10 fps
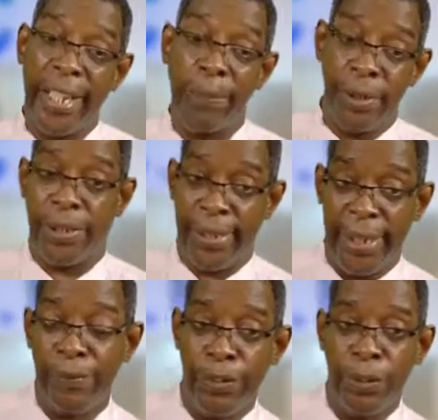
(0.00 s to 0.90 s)
able to
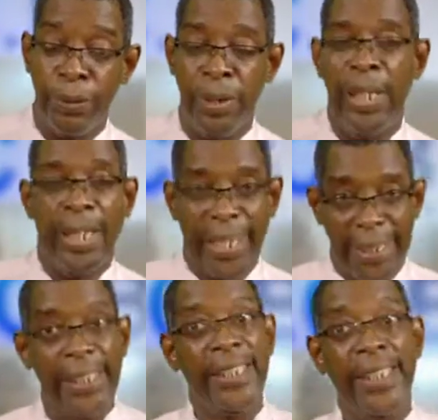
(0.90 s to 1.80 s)
deliver you?
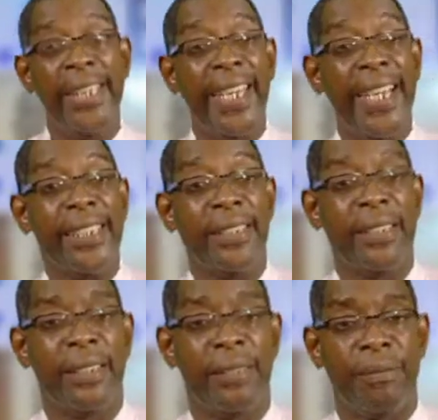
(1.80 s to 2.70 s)
And he said,
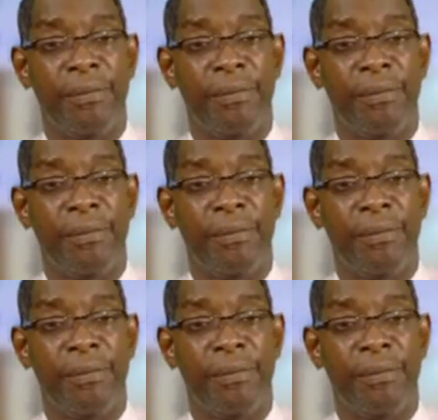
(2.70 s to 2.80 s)
yes.